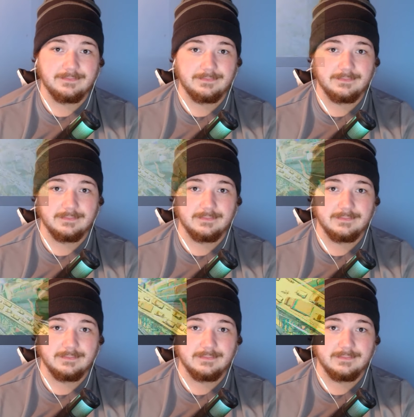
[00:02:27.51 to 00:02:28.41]

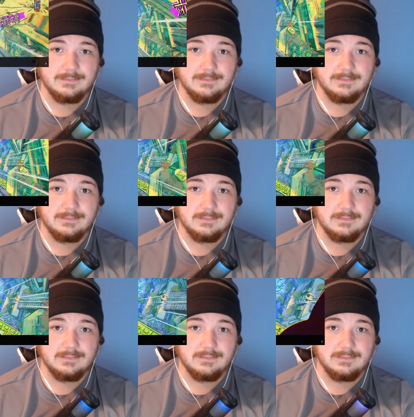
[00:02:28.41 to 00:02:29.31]

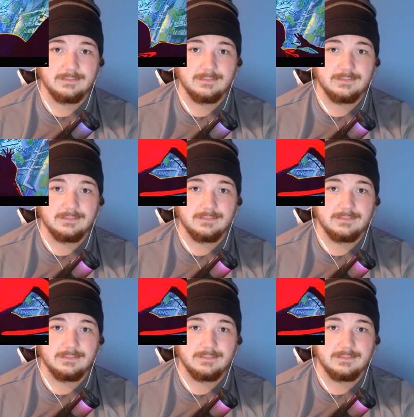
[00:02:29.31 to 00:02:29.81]
Nobody speaks.